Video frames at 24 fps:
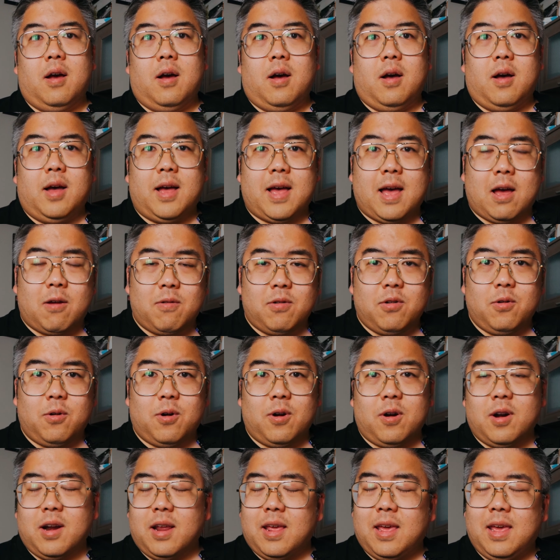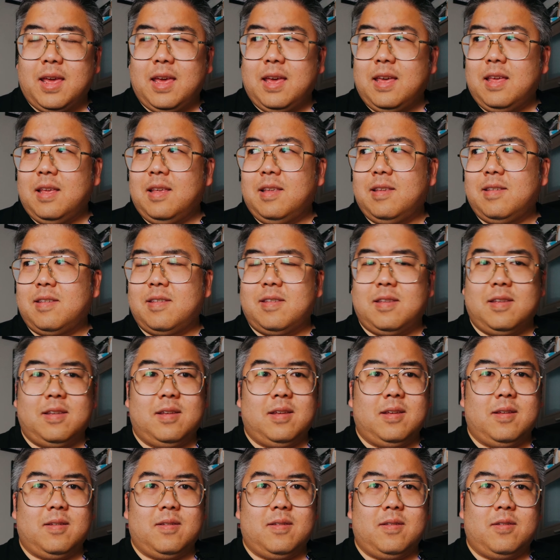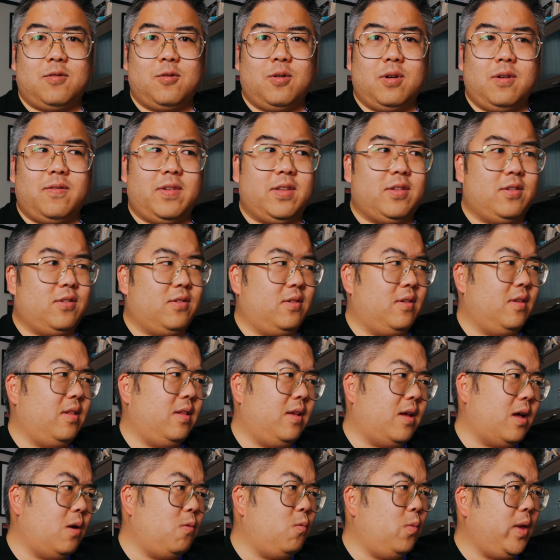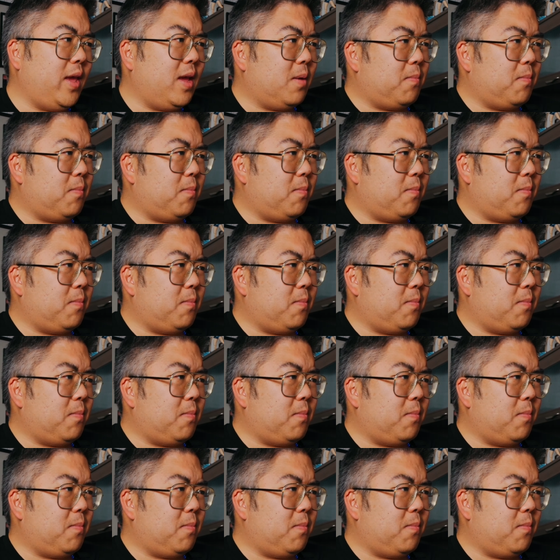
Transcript: Houndour is sort of a weak